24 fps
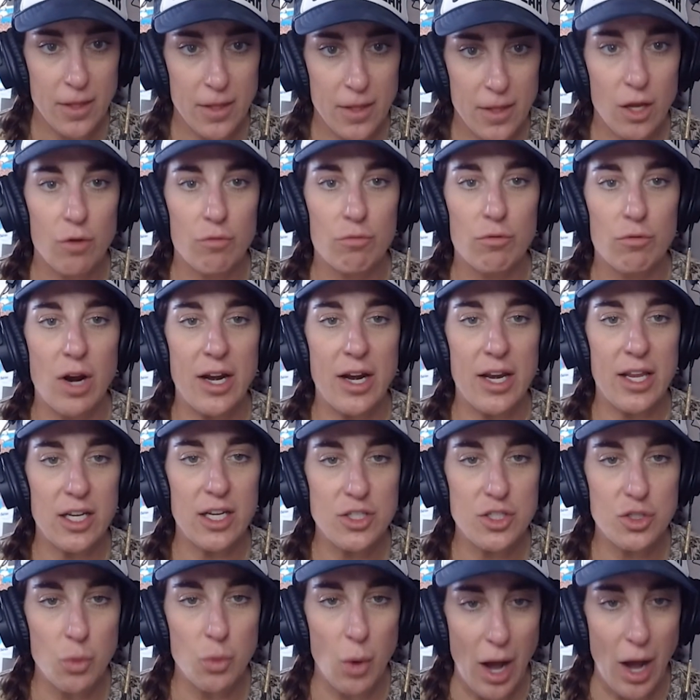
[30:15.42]
running a
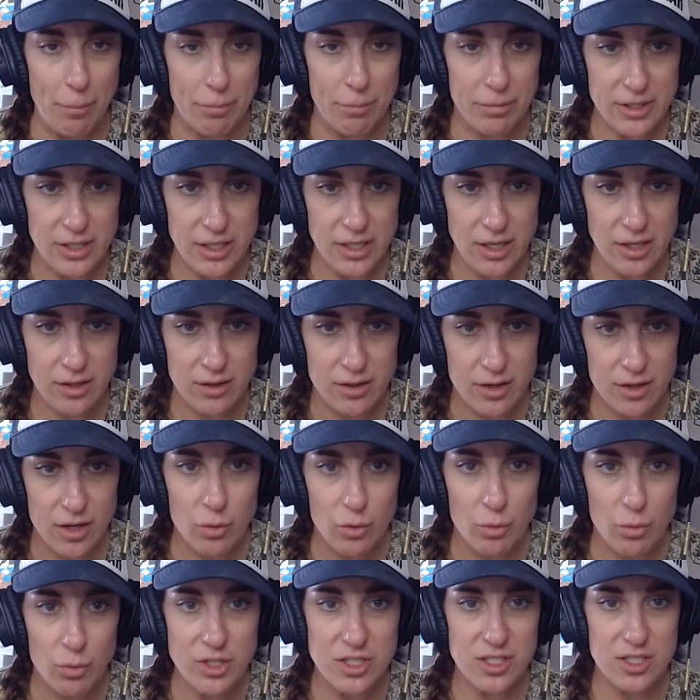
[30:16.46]
duopoly,
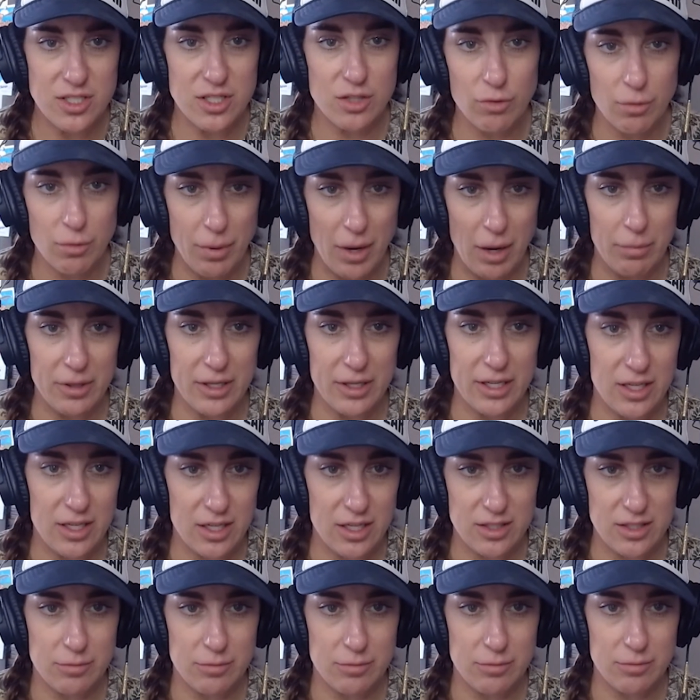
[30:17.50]
which is the Republican and the
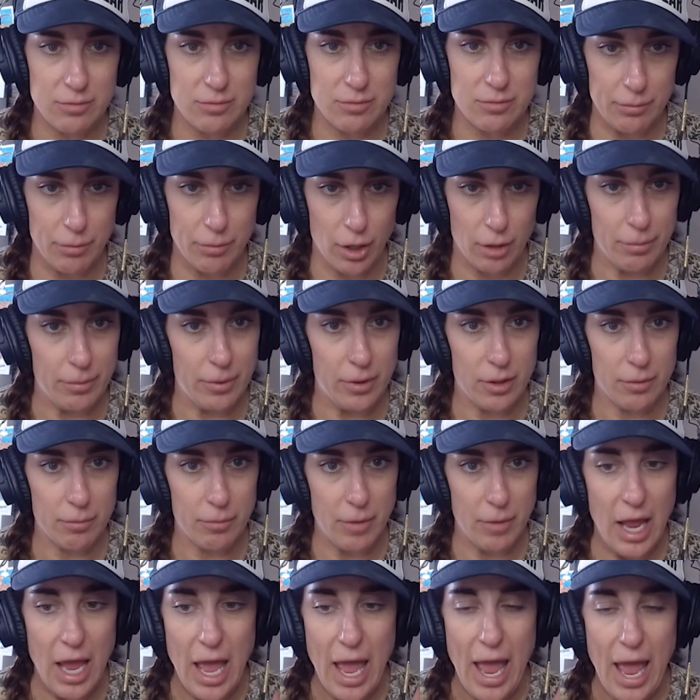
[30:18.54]
Democratic Party.
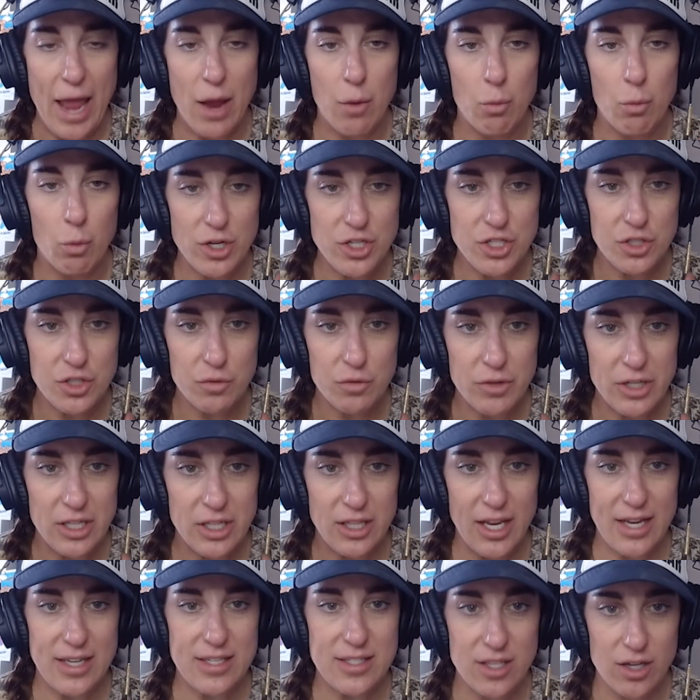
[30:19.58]
And once you
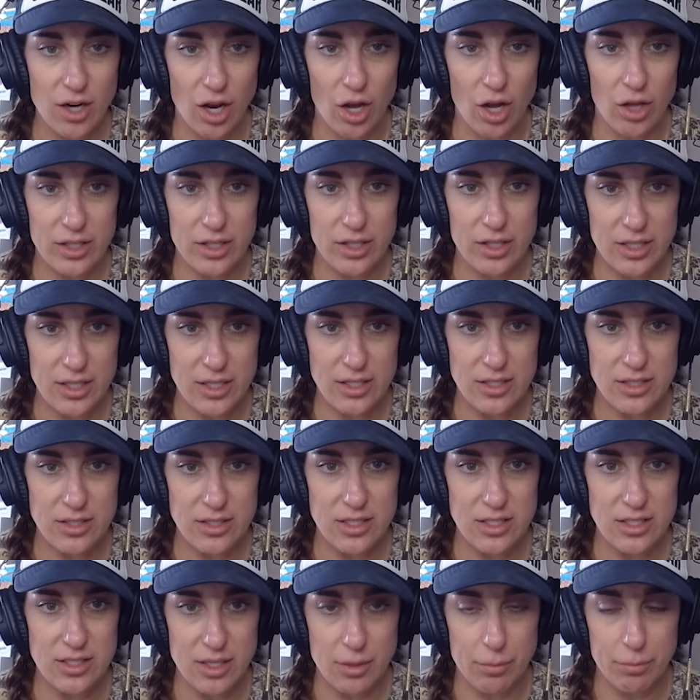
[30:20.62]
realize that all it is
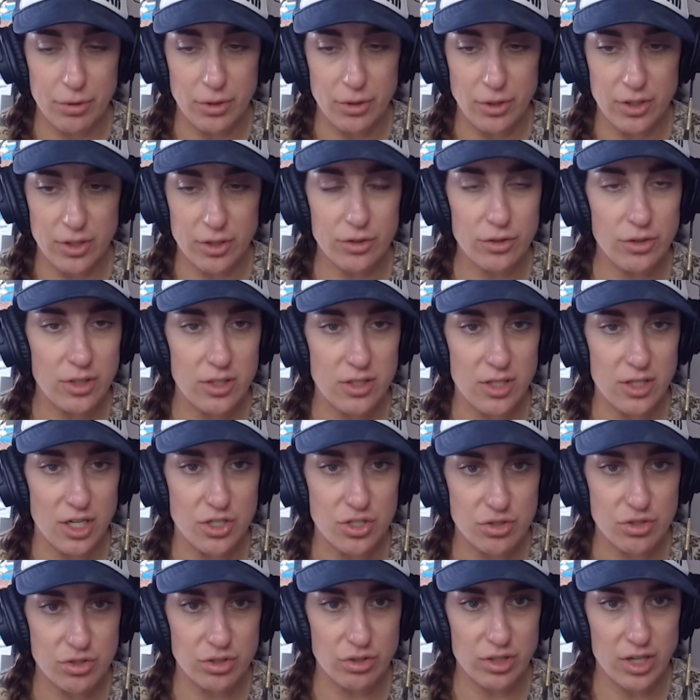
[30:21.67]
a political
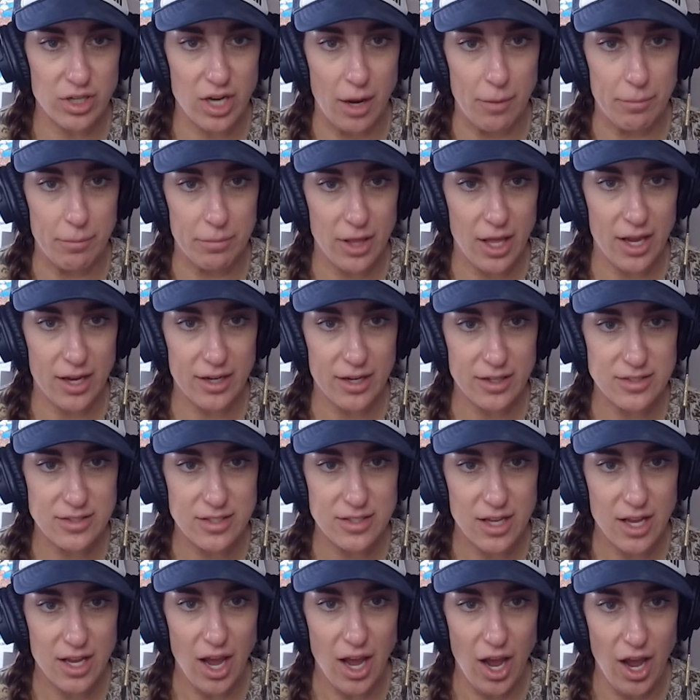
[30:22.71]
industrial complex
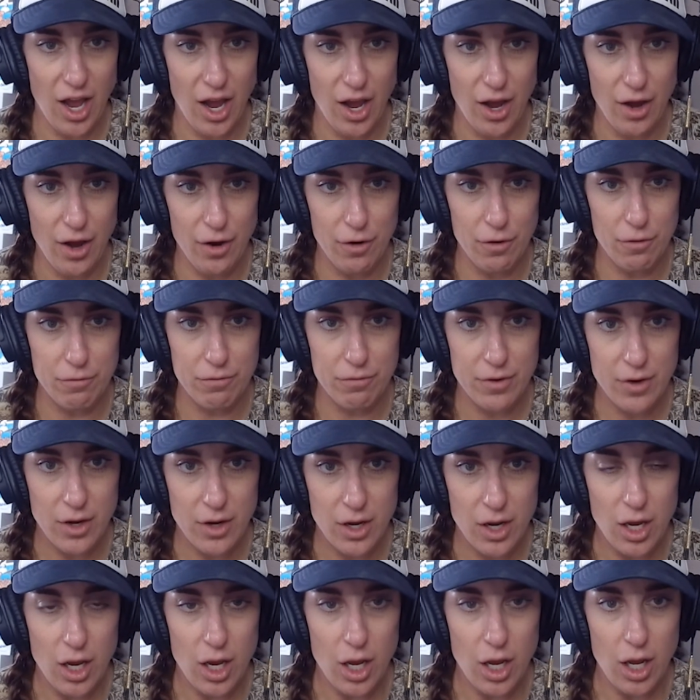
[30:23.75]
of
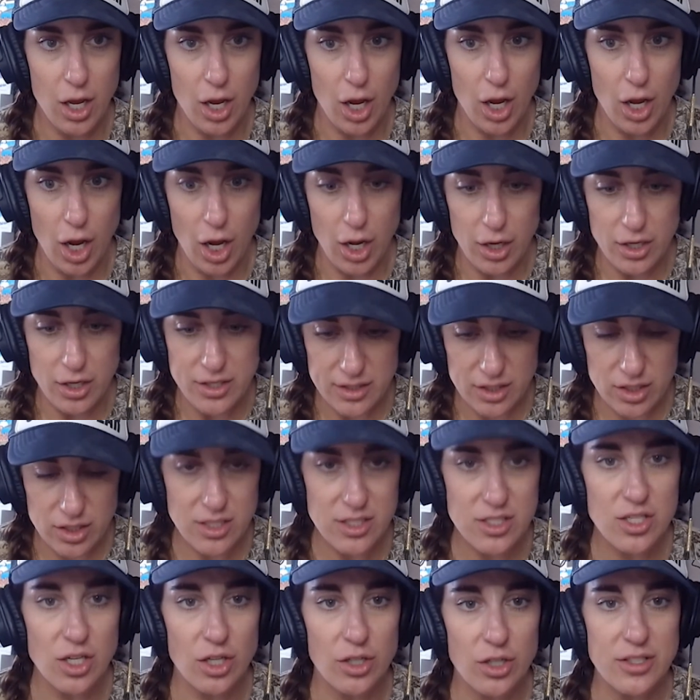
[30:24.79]

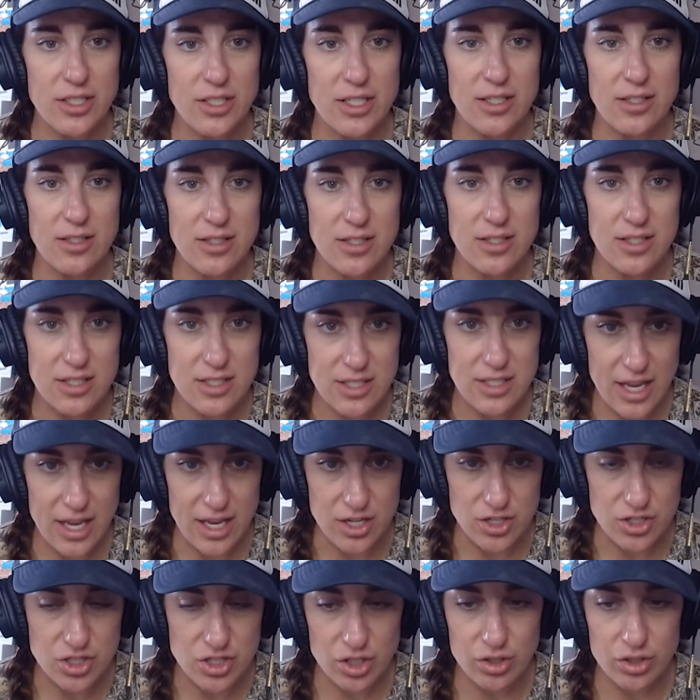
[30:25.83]
consultants and
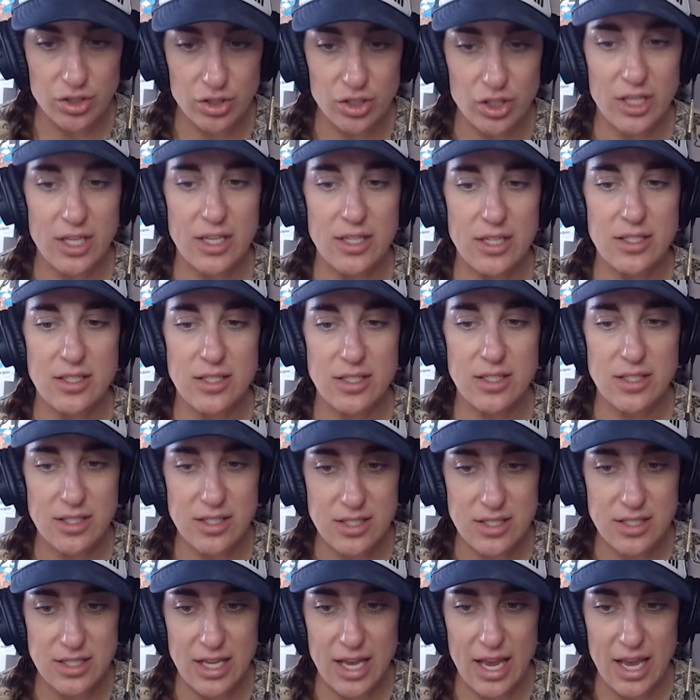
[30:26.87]

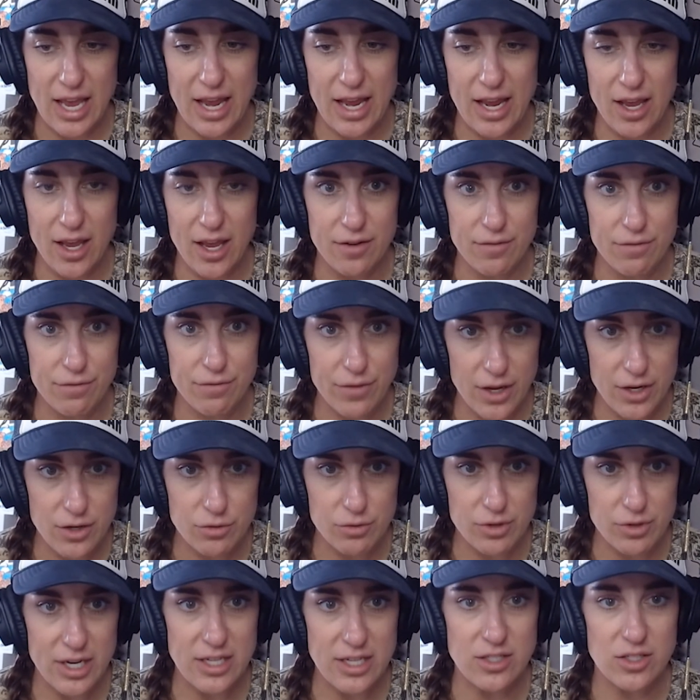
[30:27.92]
journalists and
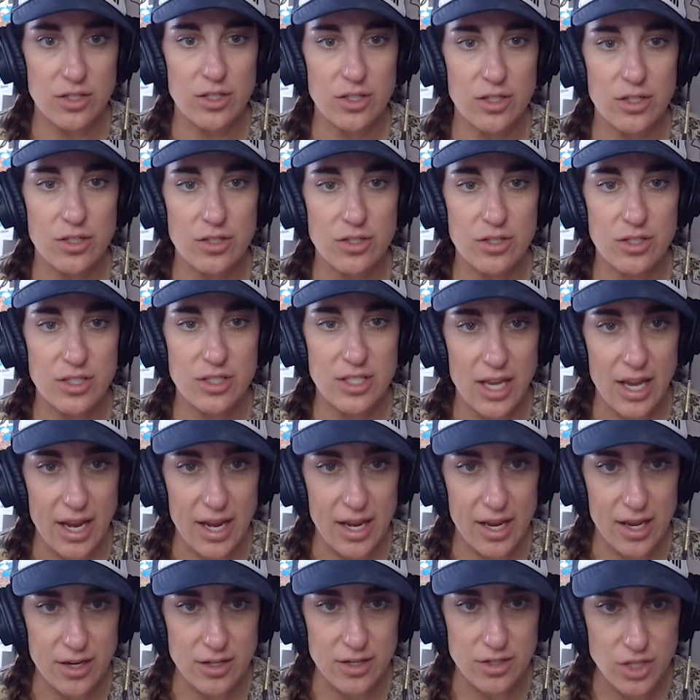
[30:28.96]
fundraisers
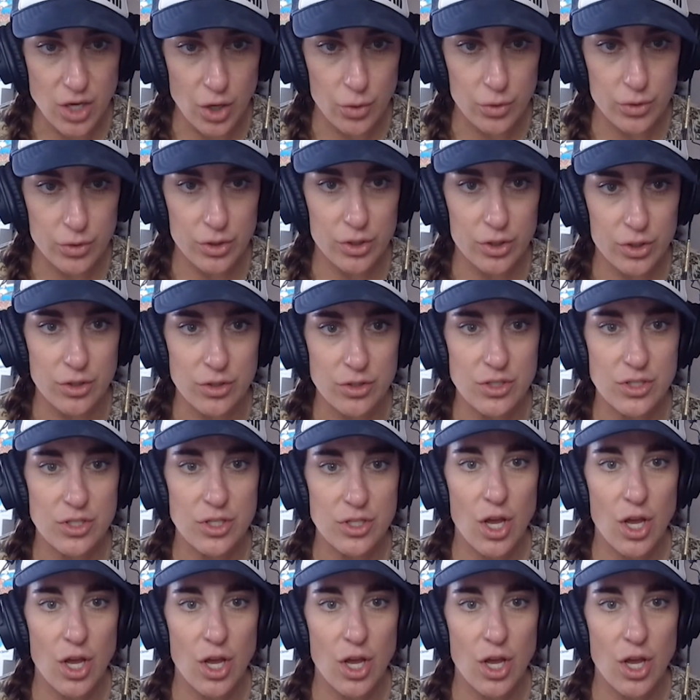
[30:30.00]
and donors,